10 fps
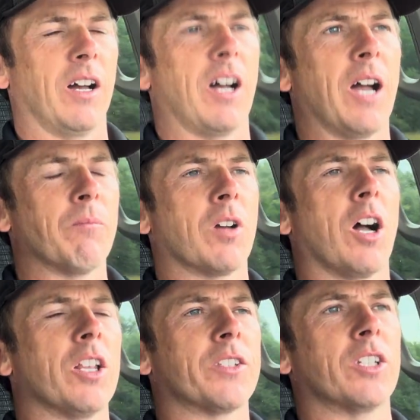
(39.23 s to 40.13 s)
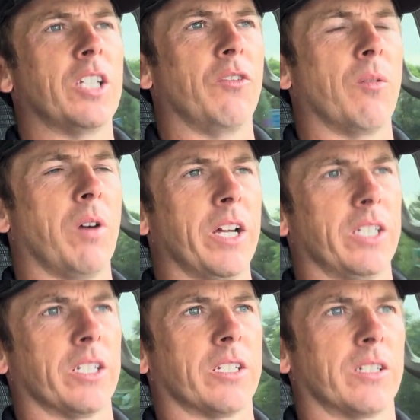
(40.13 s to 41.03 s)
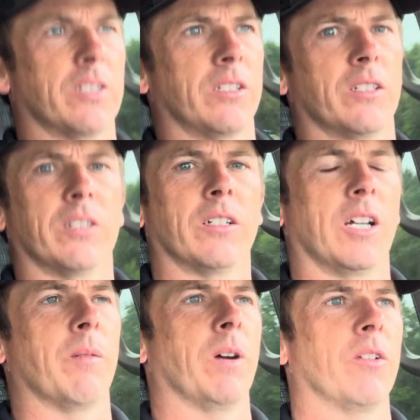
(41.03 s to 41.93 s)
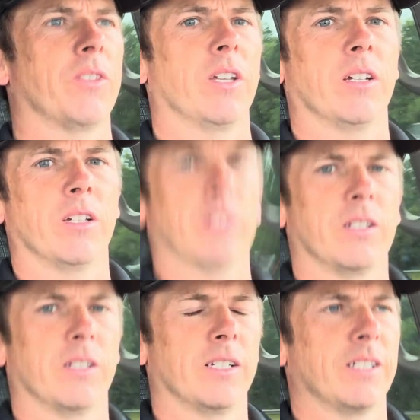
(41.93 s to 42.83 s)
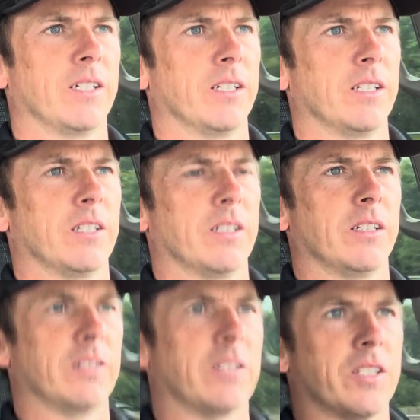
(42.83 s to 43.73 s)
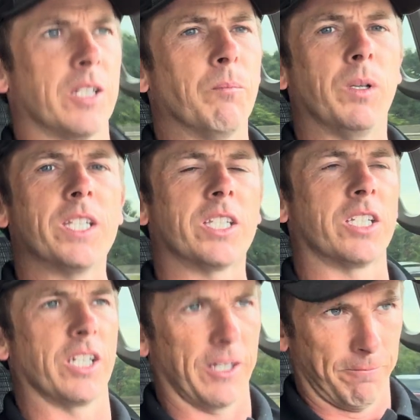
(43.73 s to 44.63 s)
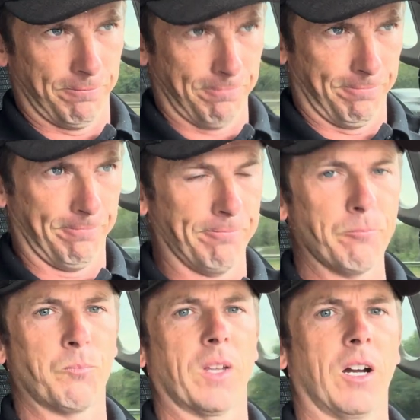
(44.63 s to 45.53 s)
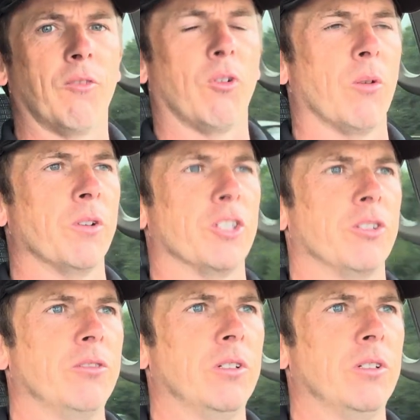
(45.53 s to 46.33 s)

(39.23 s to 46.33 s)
I'm constantly reminded about the simplicity of what we do,